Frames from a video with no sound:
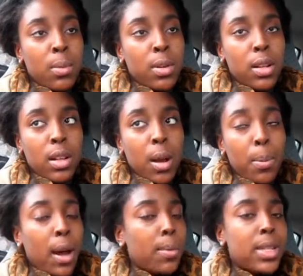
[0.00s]
but
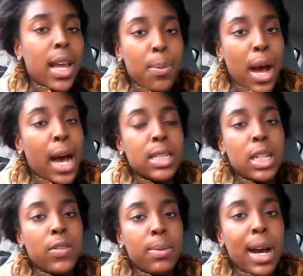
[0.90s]
I'm, I'm staying
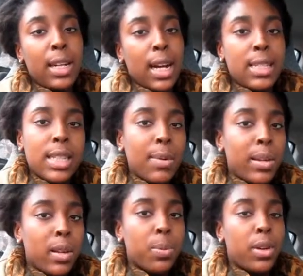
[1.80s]
positive. It might not seem
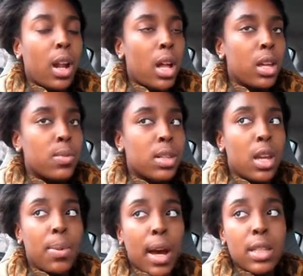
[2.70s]
it, but I am
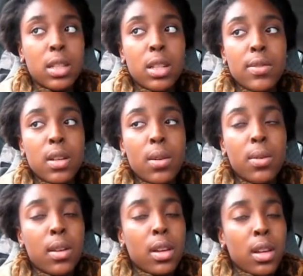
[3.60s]
staying positive. So,
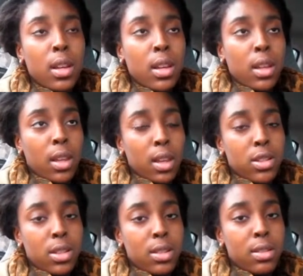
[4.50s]
yeah,
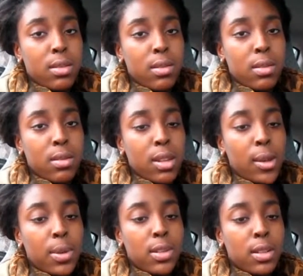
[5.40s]
just, you know,
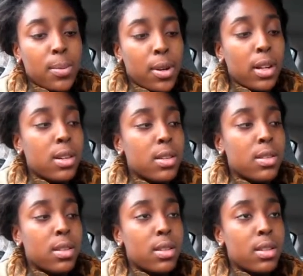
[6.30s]
keep us in your prayers
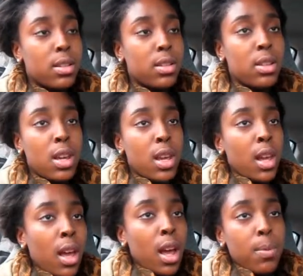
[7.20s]
and
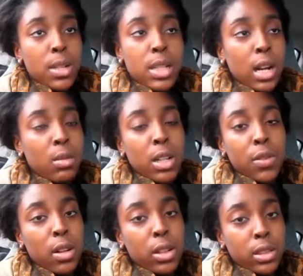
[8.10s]
I'm just not going to be
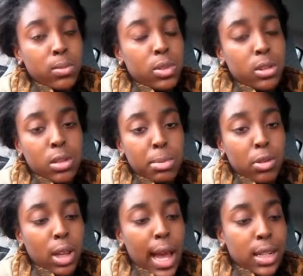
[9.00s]
vlogging. I'm just going to be
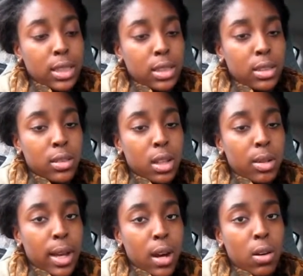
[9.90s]
relaxing
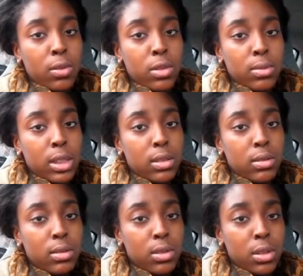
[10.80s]
um, at home
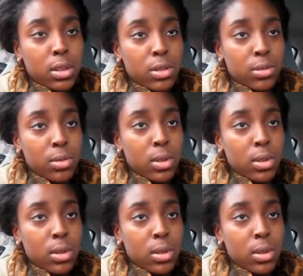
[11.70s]
and, you know,